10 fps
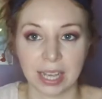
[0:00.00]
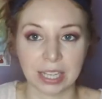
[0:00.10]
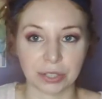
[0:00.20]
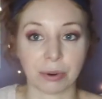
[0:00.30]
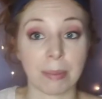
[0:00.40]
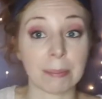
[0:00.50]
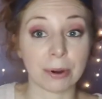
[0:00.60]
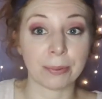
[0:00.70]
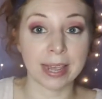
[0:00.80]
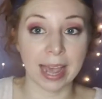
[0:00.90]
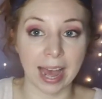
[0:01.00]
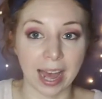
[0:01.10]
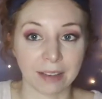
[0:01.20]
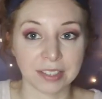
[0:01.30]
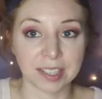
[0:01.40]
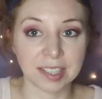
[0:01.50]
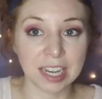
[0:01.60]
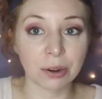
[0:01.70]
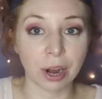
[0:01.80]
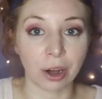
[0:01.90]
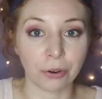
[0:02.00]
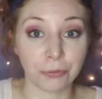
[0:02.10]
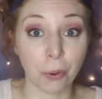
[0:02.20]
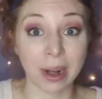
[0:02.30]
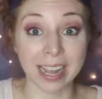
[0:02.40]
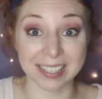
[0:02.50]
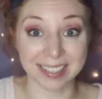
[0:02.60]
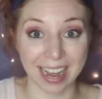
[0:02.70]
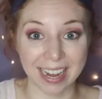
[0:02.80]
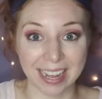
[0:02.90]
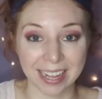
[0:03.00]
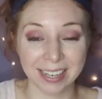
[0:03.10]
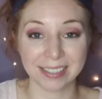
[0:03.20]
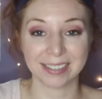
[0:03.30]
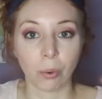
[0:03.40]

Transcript: So remember, we have 0 for excited,